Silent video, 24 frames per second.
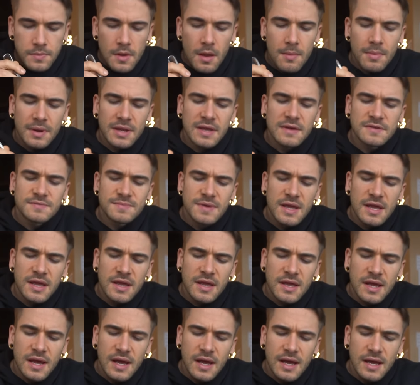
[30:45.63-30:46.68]
But it gives
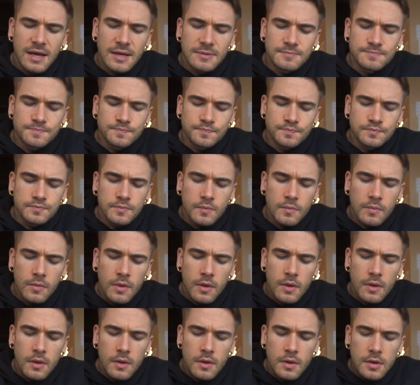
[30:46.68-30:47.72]
me a,
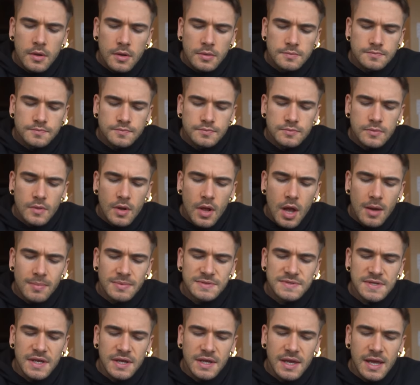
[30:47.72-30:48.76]

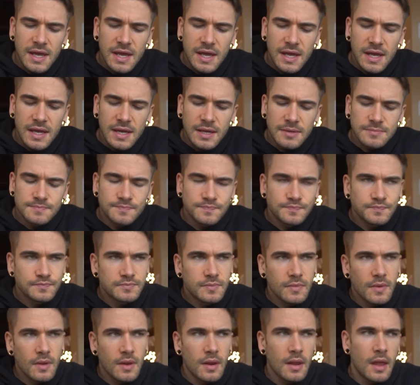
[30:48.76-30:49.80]
almost like a
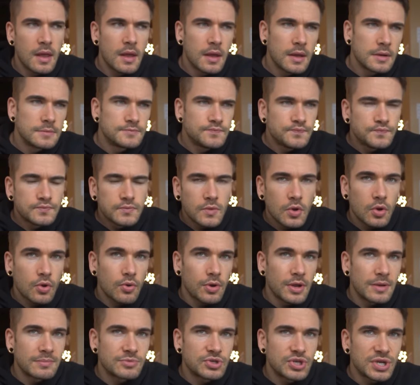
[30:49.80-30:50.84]

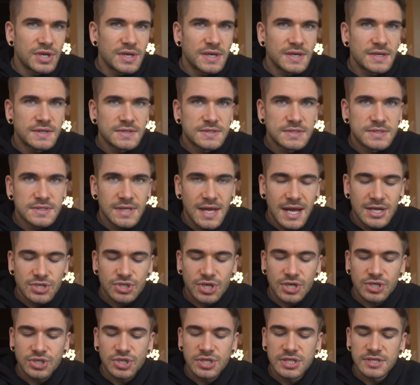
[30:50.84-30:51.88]
cream cheese
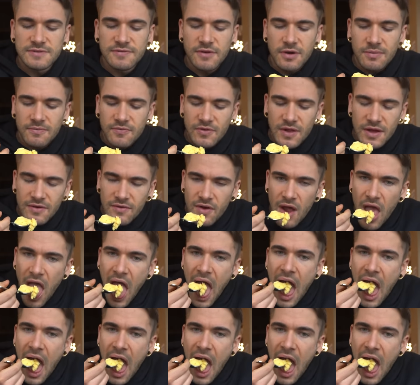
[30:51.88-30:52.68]
slash like cheese foam flavor.